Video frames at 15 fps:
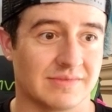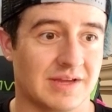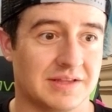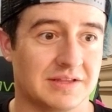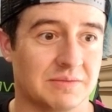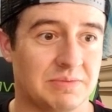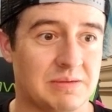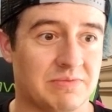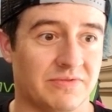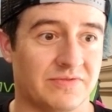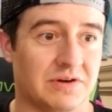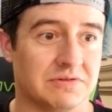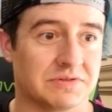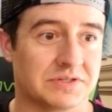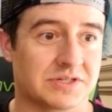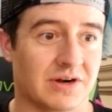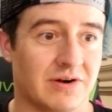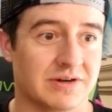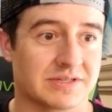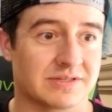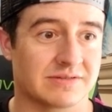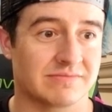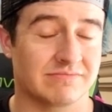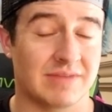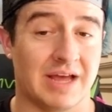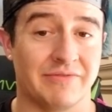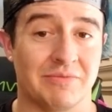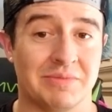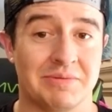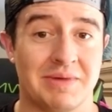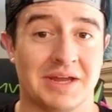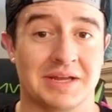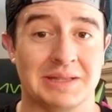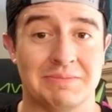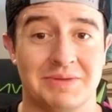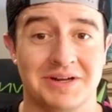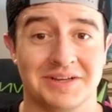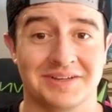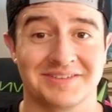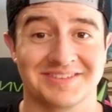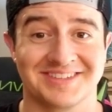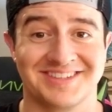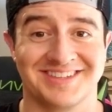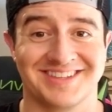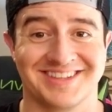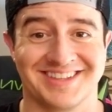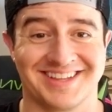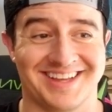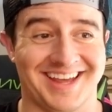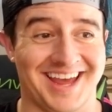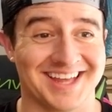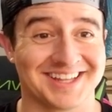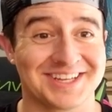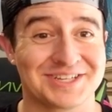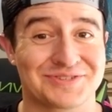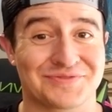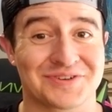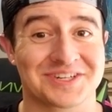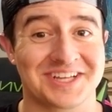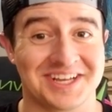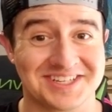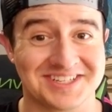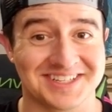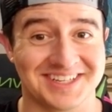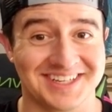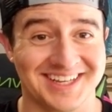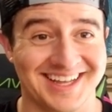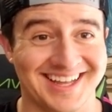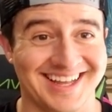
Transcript: I think the people following the charts haven't been making money, at least for Tesla.